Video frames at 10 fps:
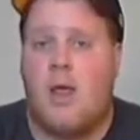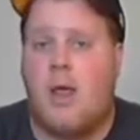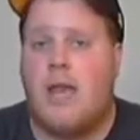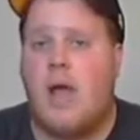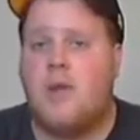
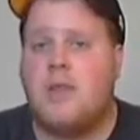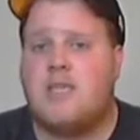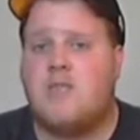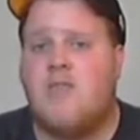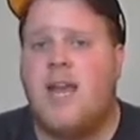Now, in
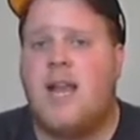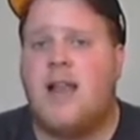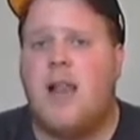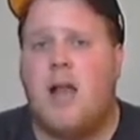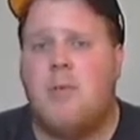this fight, a
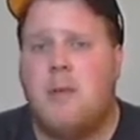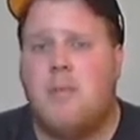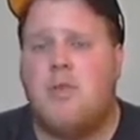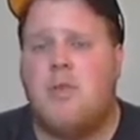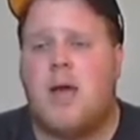lot of
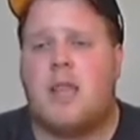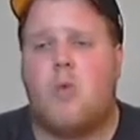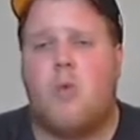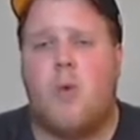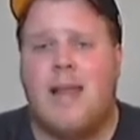people thought
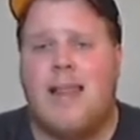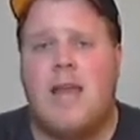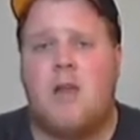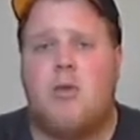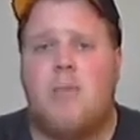that Ray
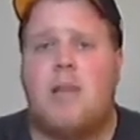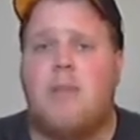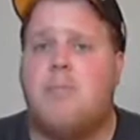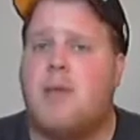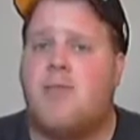Leonard would be
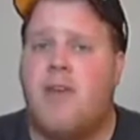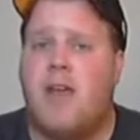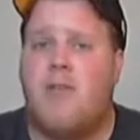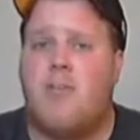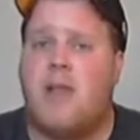the big
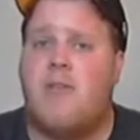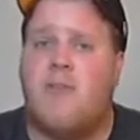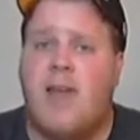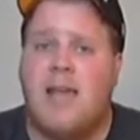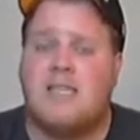favorite by the
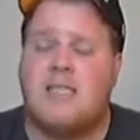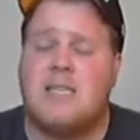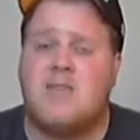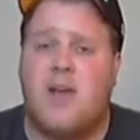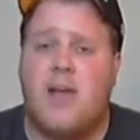fans in
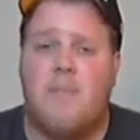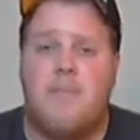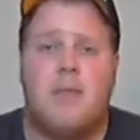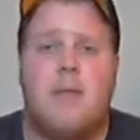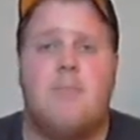this fight
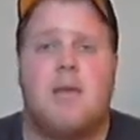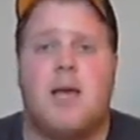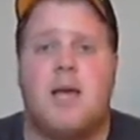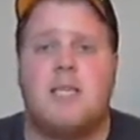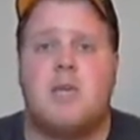
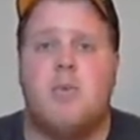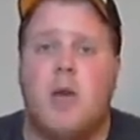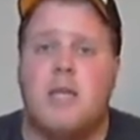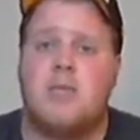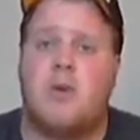because he
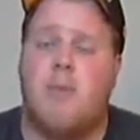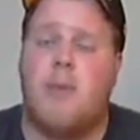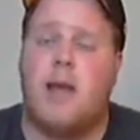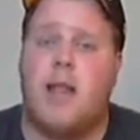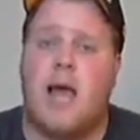won his gold
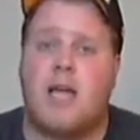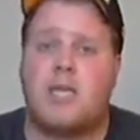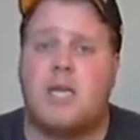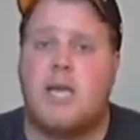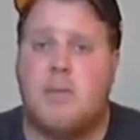medal
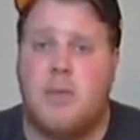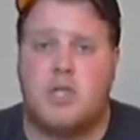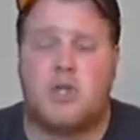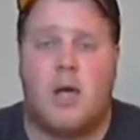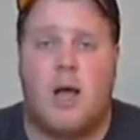actually in
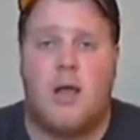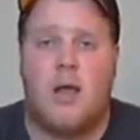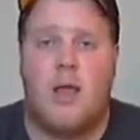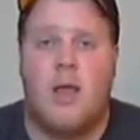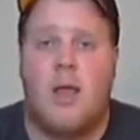Montreal.
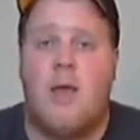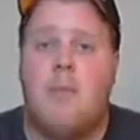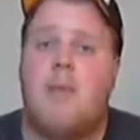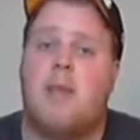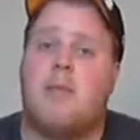
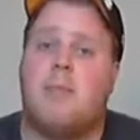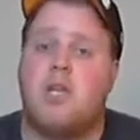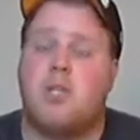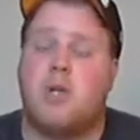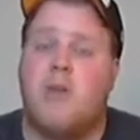But the
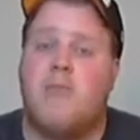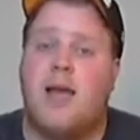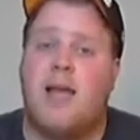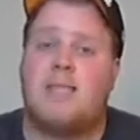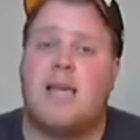Montreal
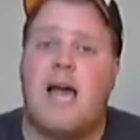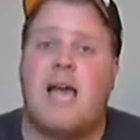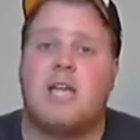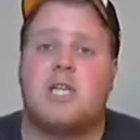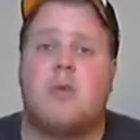fans
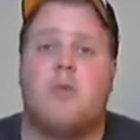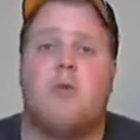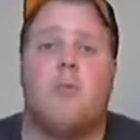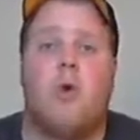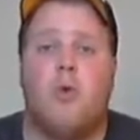actually were
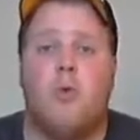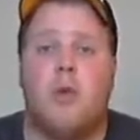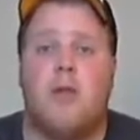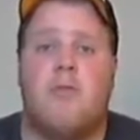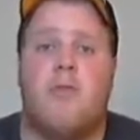more
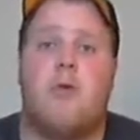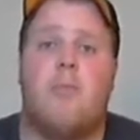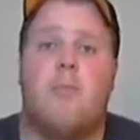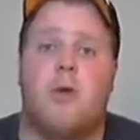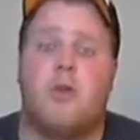rooting for
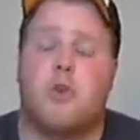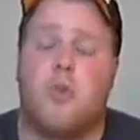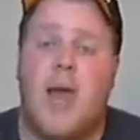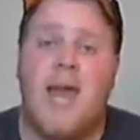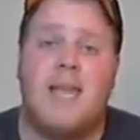Roberto
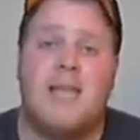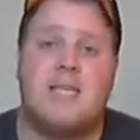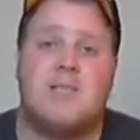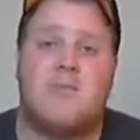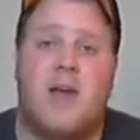Duran in
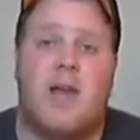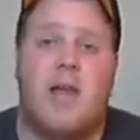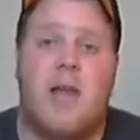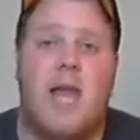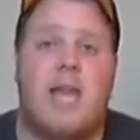this fight,
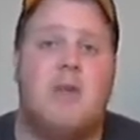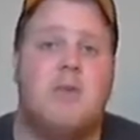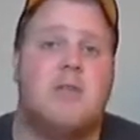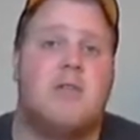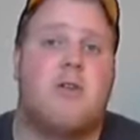and he
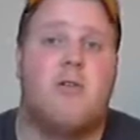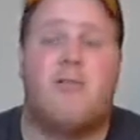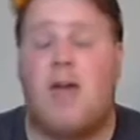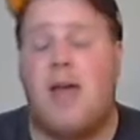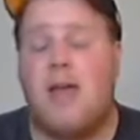was a
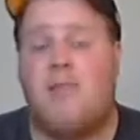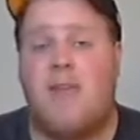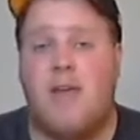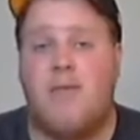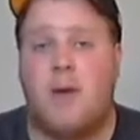fan
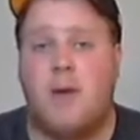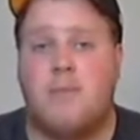favorite.